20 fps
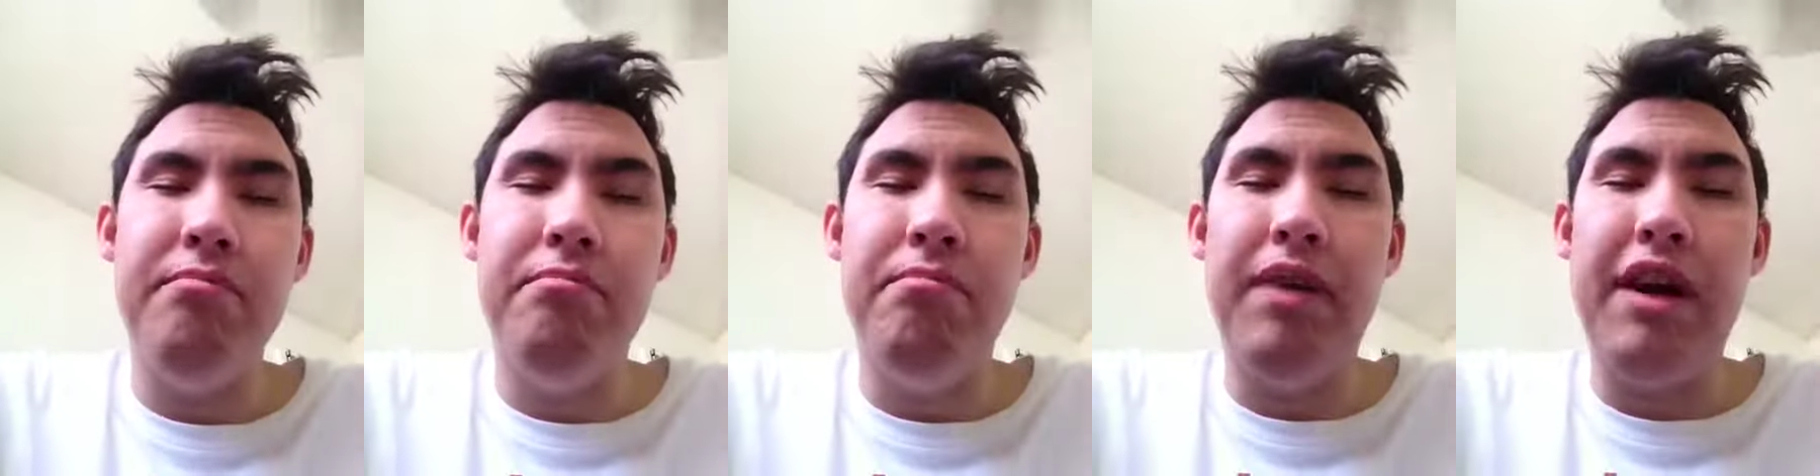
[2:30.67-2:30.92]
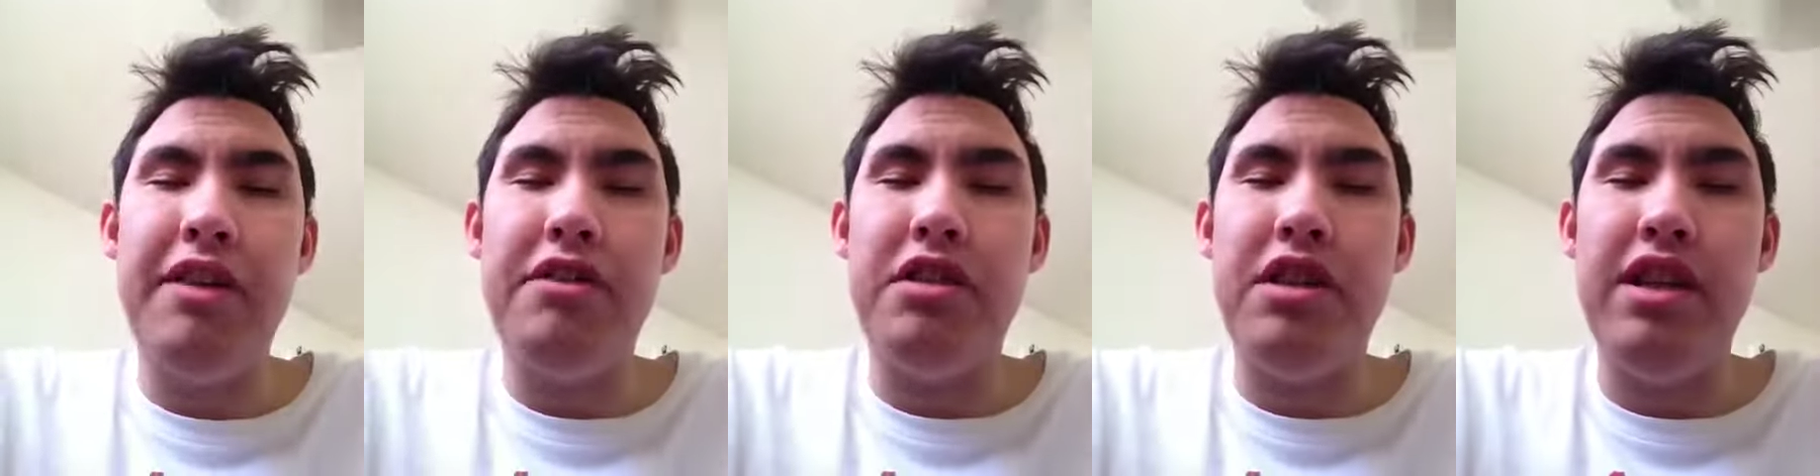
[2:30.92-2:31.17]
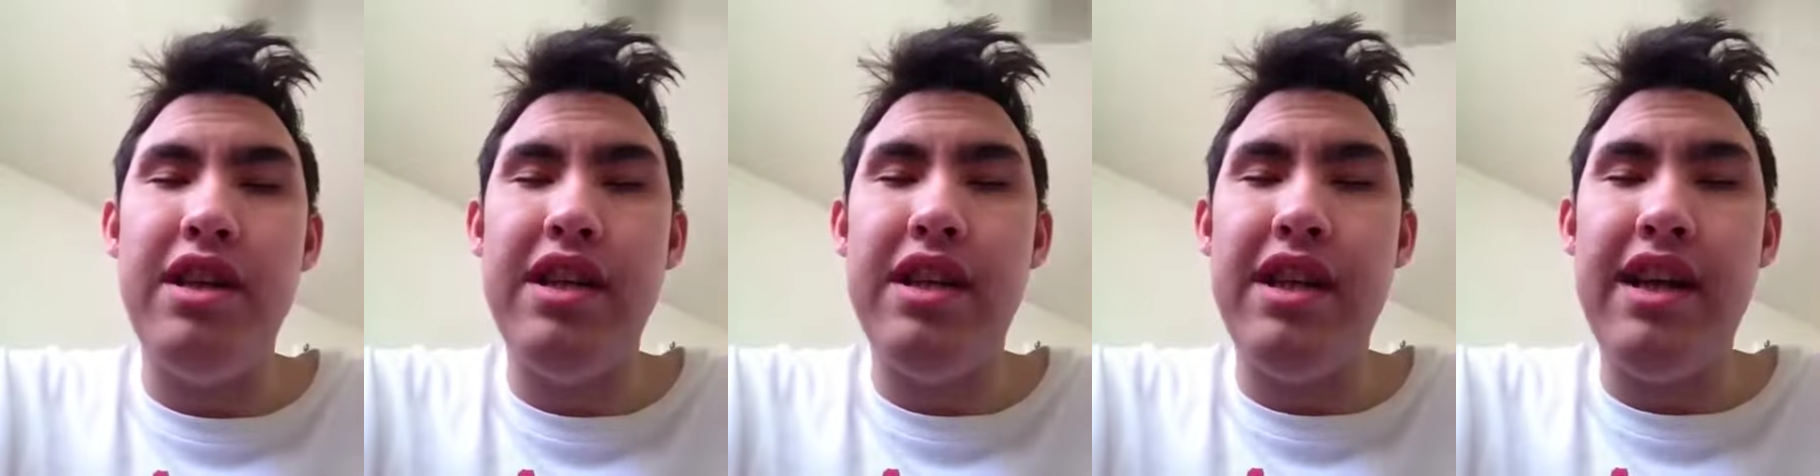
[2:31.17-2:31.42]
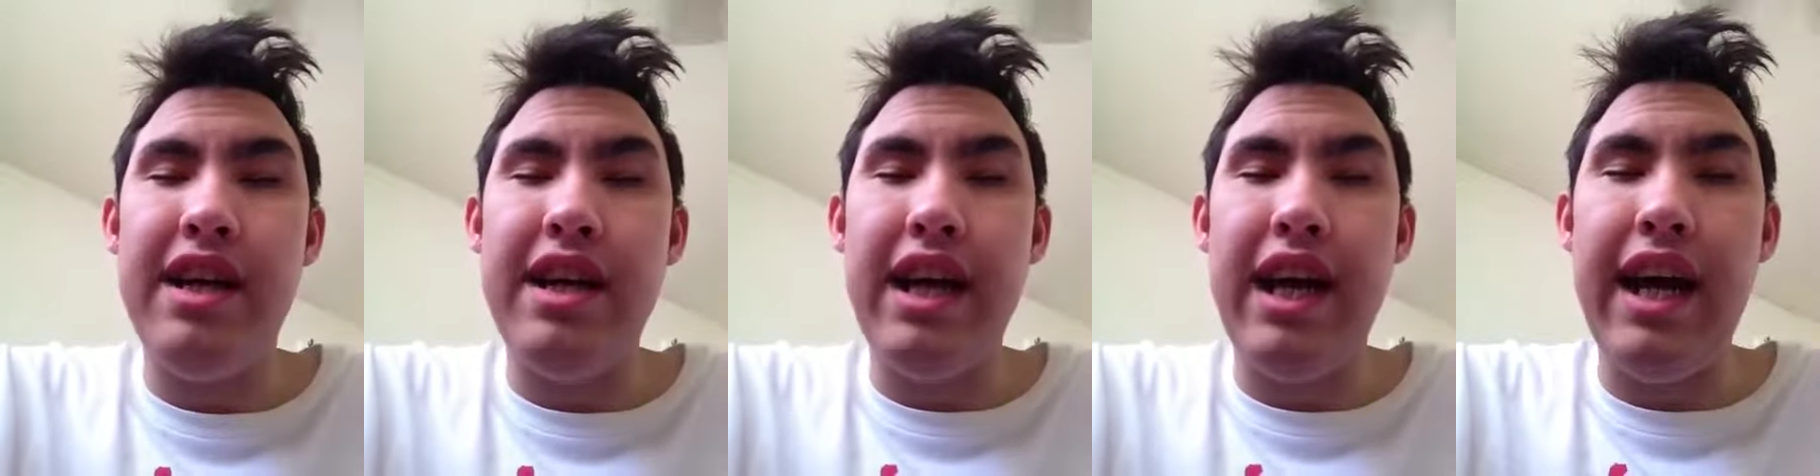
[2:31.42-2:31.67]
budget
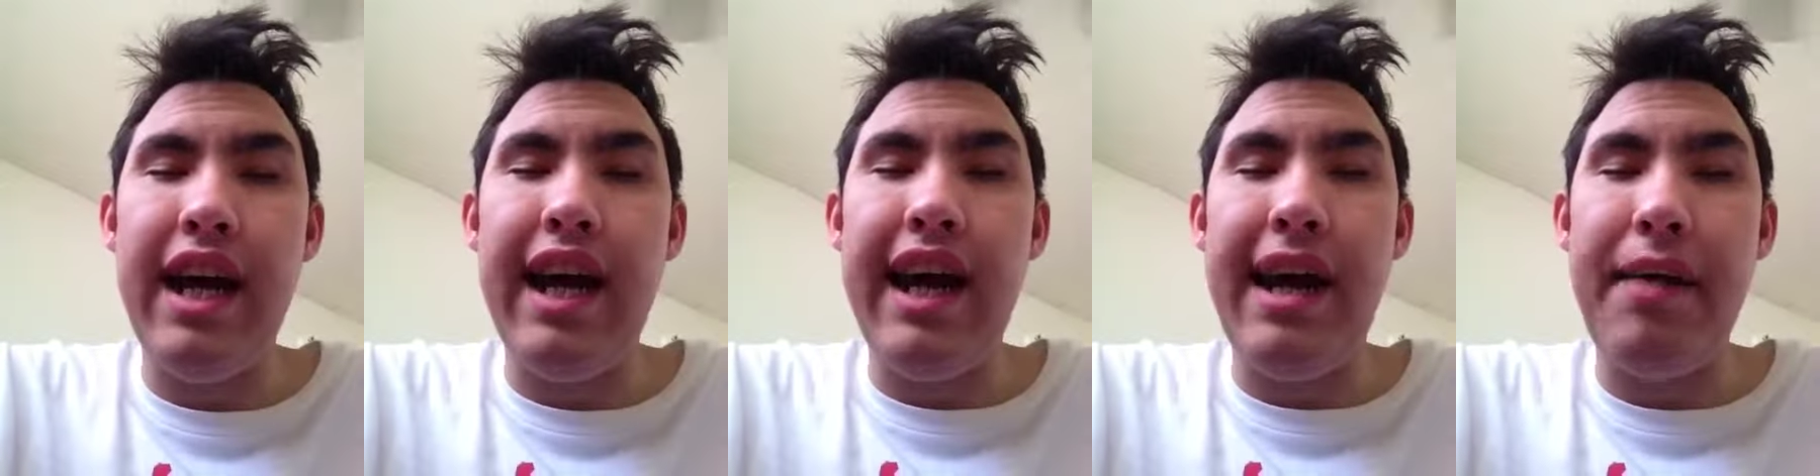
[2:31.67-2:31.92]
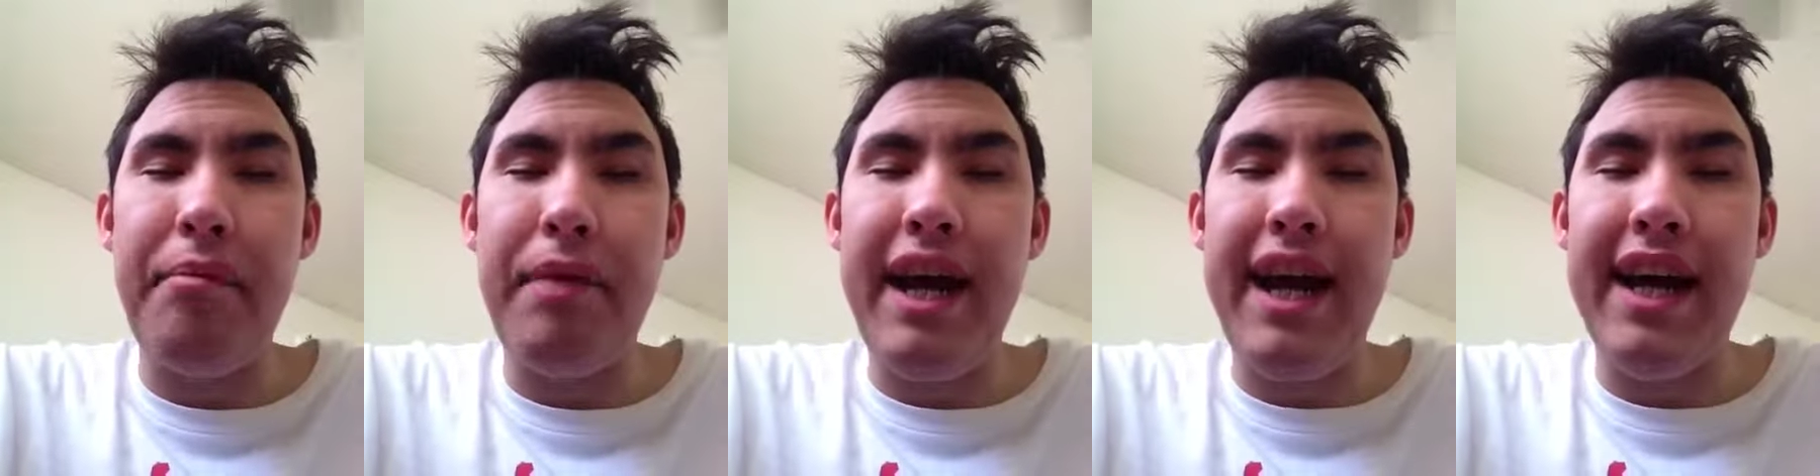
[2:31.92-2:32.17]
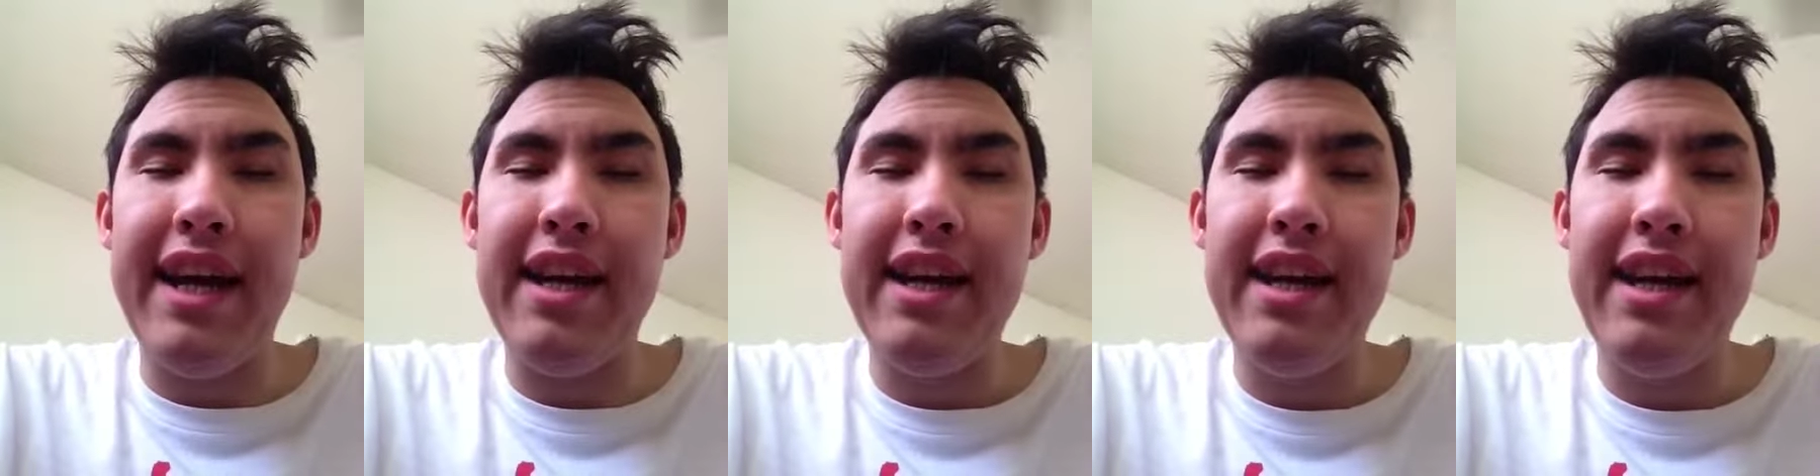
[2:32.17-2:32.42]
kind of iMac.